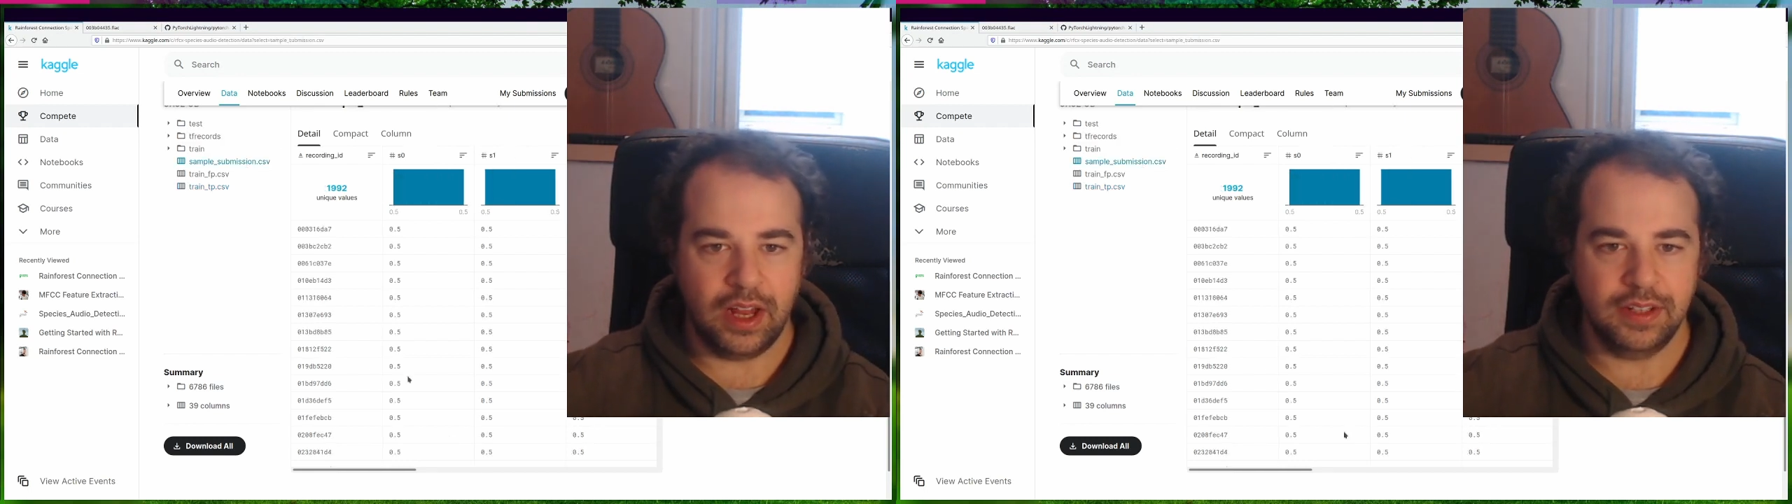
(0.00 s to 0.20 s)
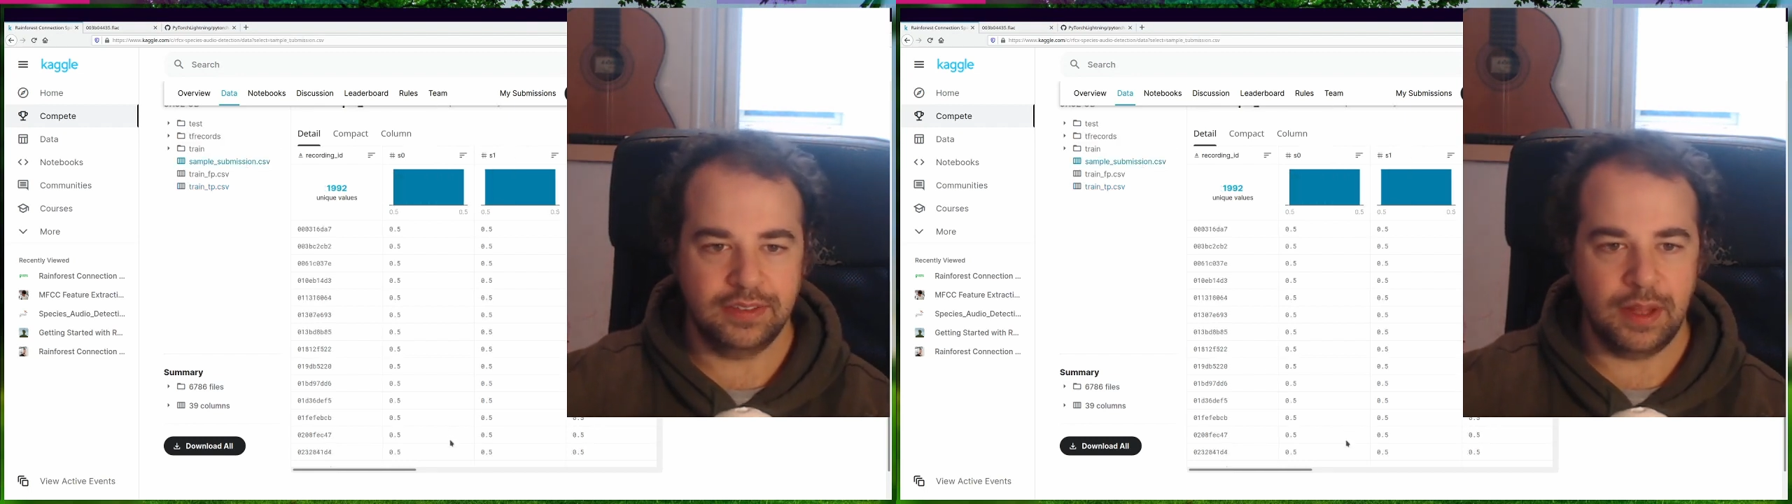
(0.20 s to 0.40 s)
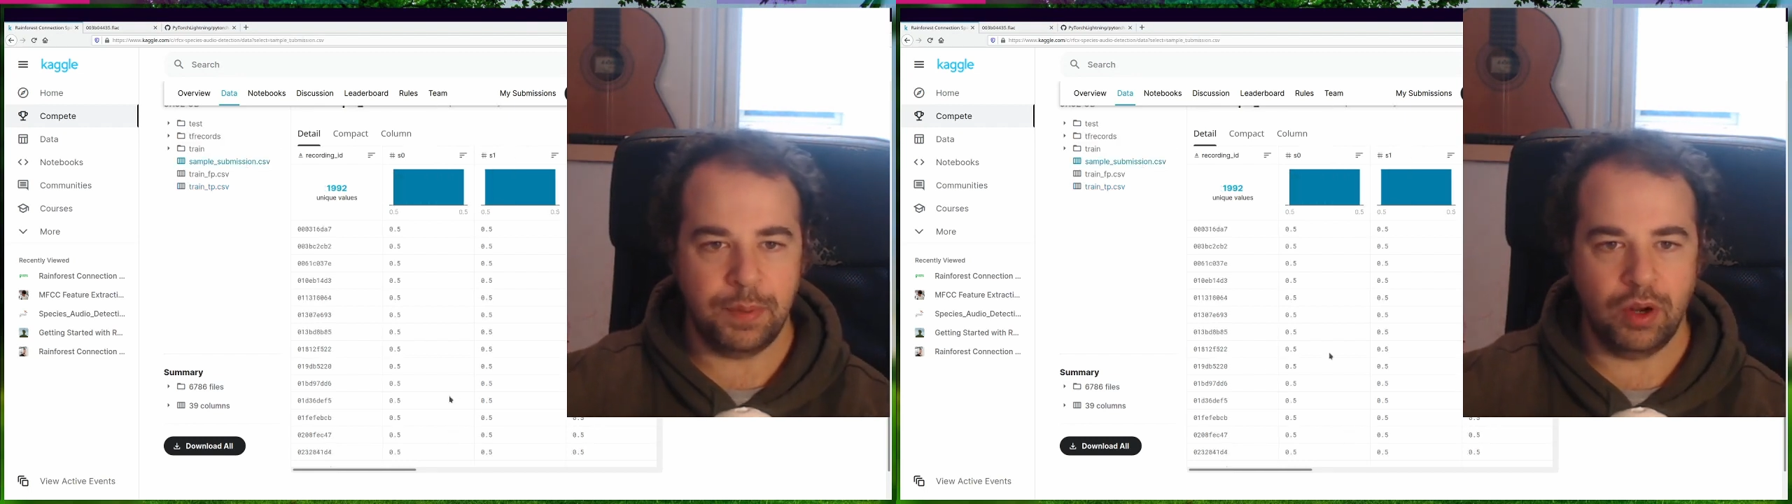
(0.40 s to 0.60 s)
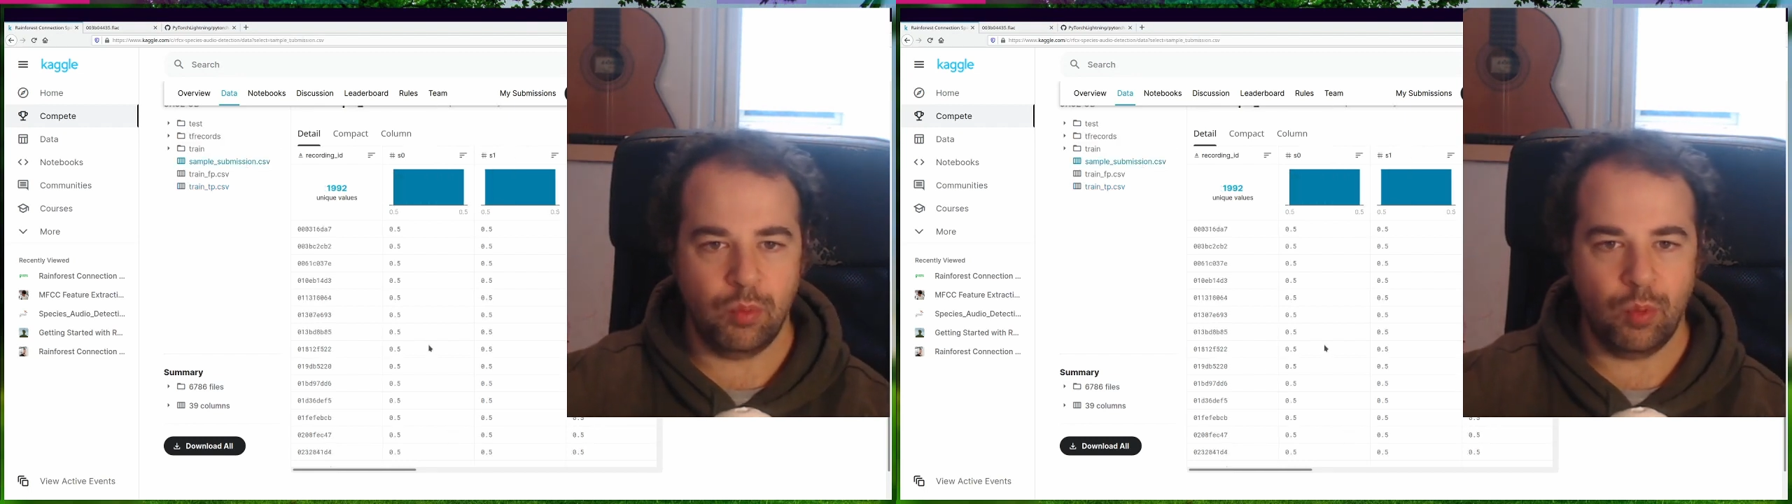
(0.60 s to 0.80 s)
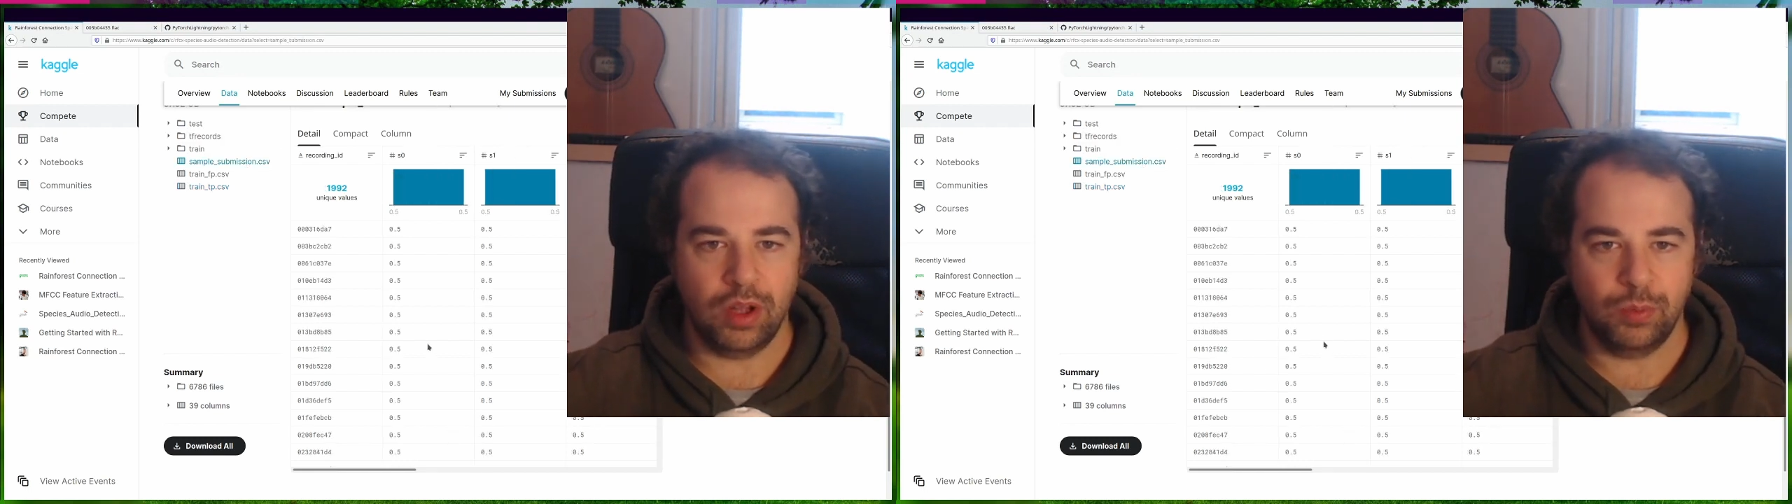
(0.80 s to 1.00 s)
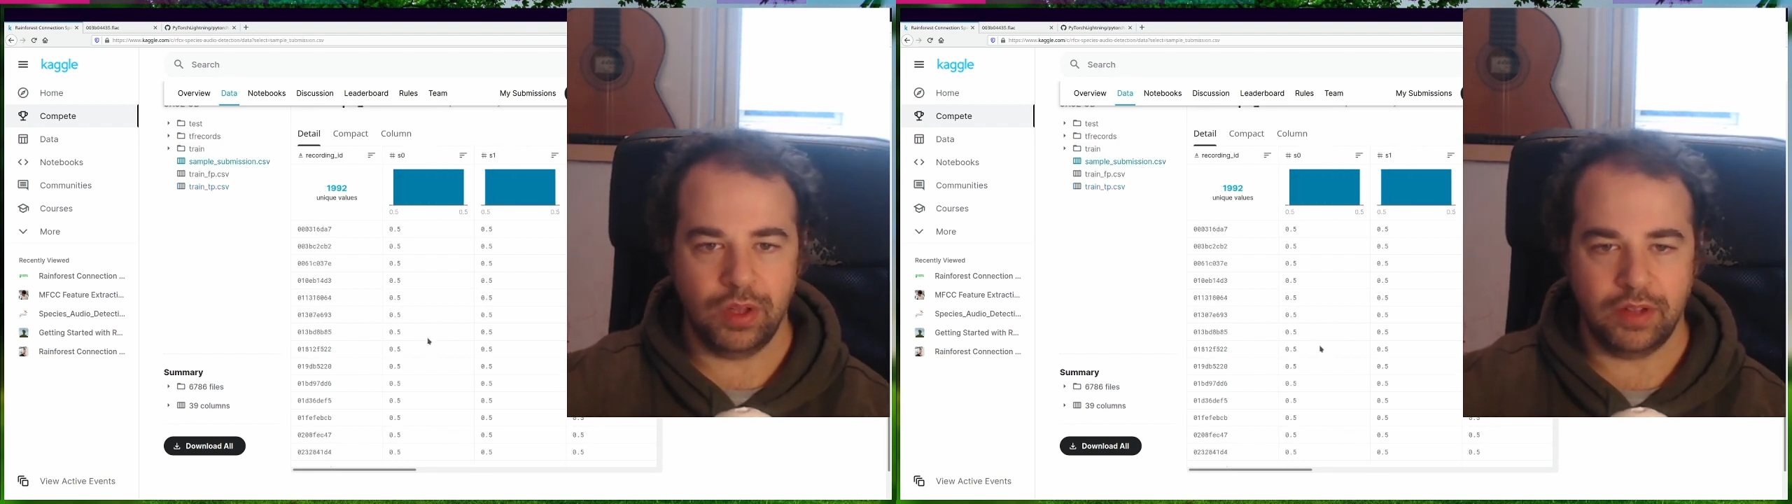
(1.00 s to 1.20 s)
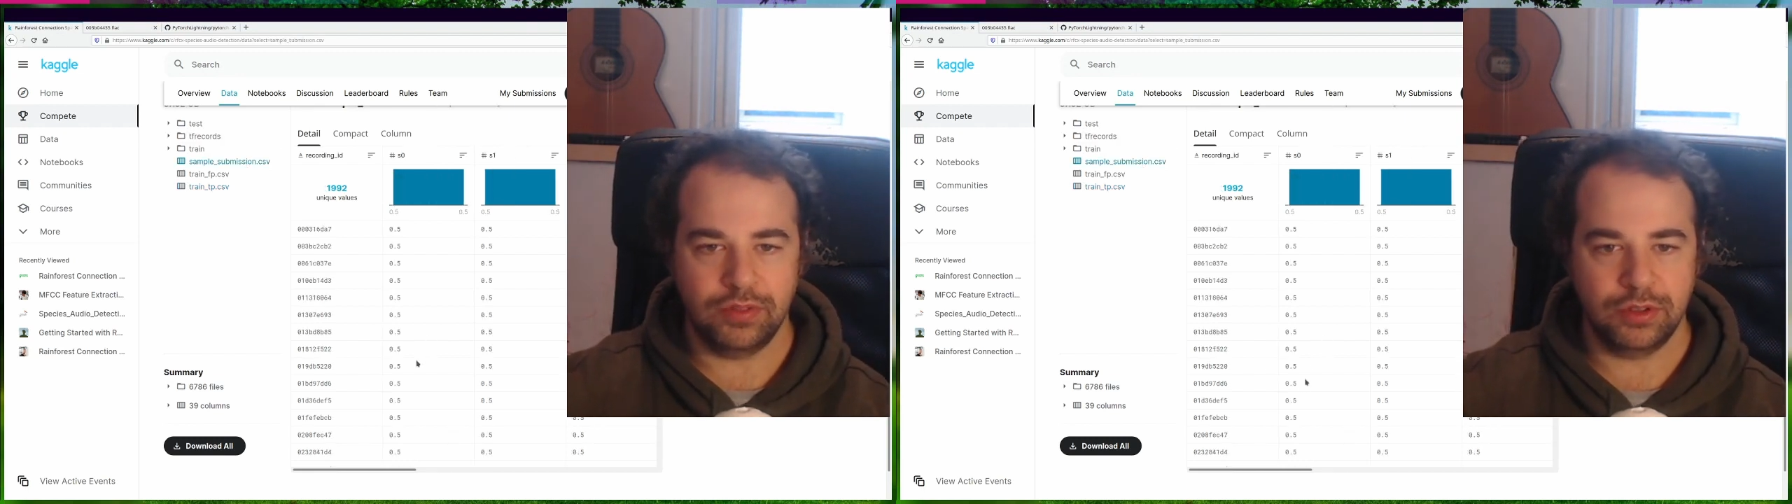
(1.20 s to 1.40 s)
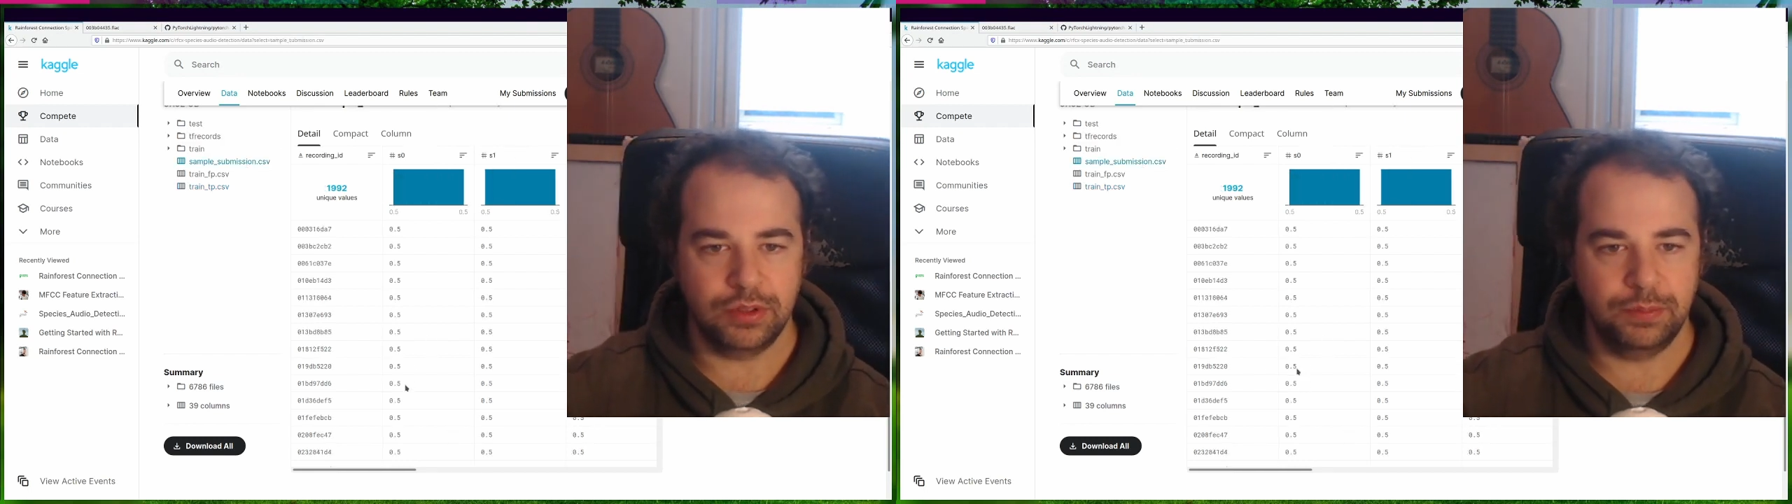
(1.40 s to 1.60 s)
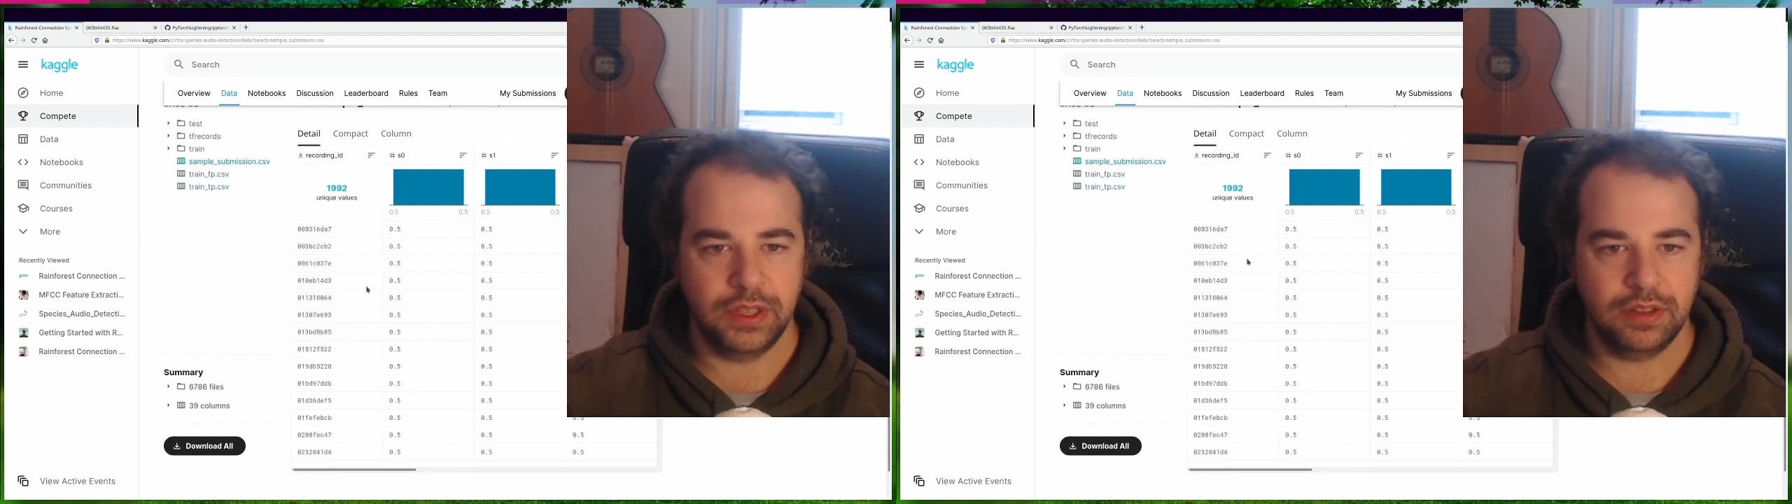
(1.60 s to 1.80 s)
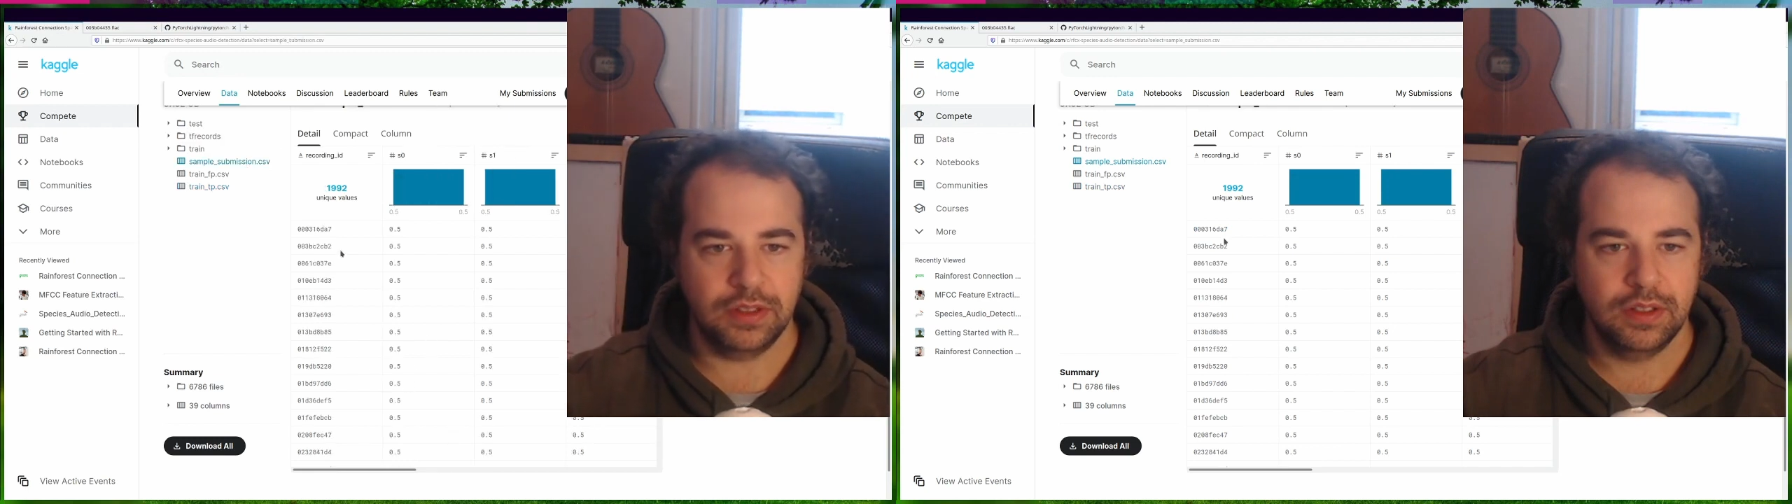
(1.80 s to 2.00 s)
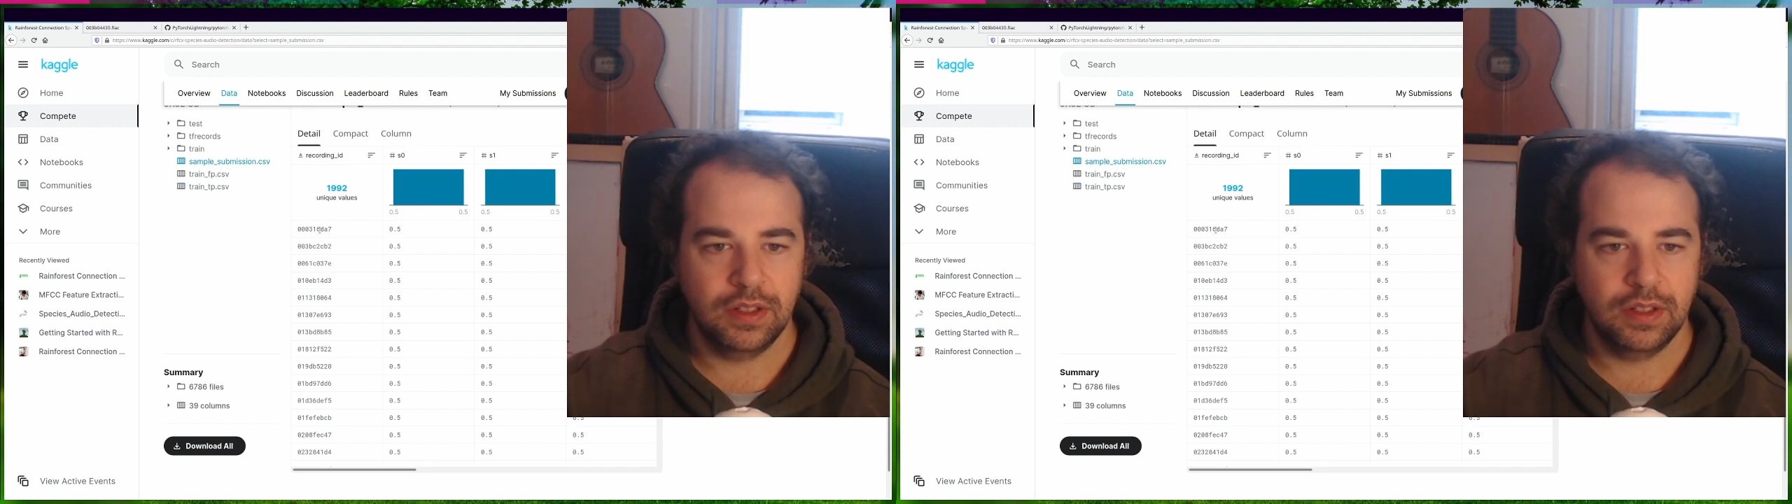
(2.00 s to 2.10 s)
an example of what we have to submit.